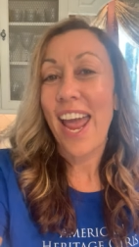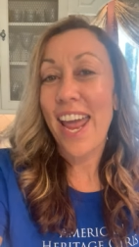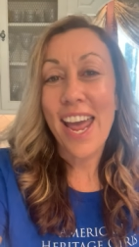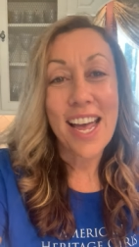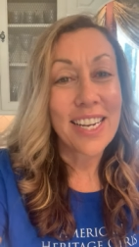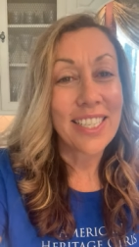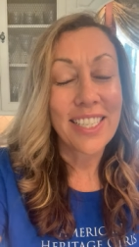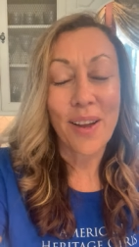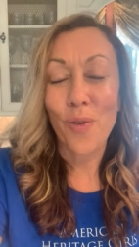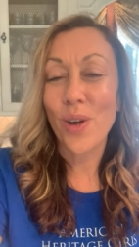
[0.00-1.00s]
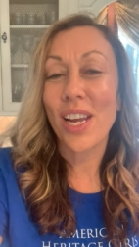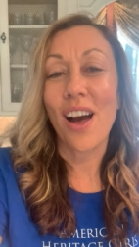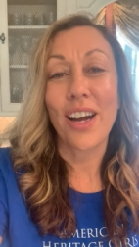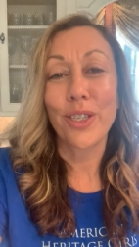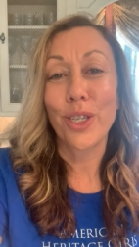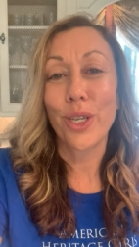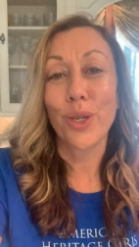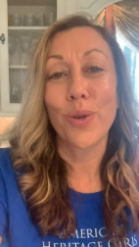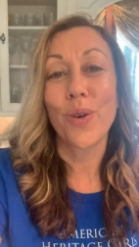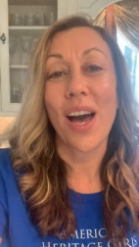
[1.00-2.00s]
and we got
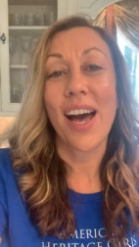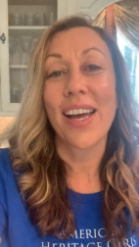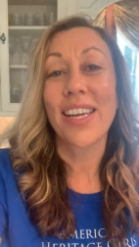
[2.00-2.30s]
to uh,